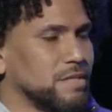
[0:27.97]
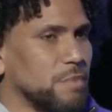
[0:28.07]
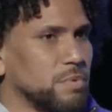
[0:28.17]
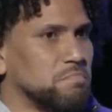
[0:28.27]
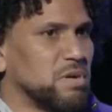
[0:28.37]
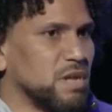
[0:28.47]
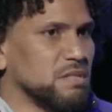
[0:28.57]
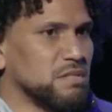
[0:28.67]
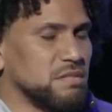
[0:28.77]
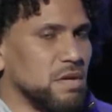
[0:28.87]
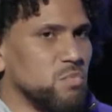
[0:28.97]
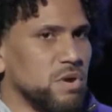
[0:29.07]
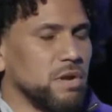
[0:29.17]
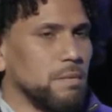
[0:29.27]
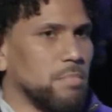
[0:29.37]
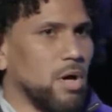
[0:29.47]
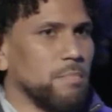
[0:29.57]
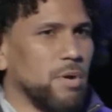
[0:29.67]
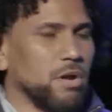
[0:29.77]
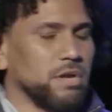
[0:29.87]
that would put us somewhere in the
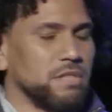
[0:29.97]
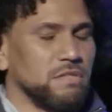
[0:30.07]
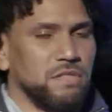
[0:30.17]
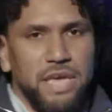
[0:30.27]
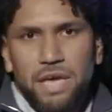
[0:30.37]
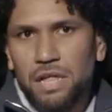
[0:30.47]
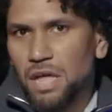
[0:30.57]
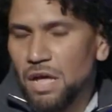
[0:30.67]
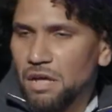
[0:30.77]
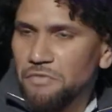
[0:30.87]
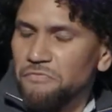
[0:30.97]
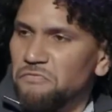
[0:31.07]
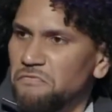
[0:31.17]
ballpark in the scale of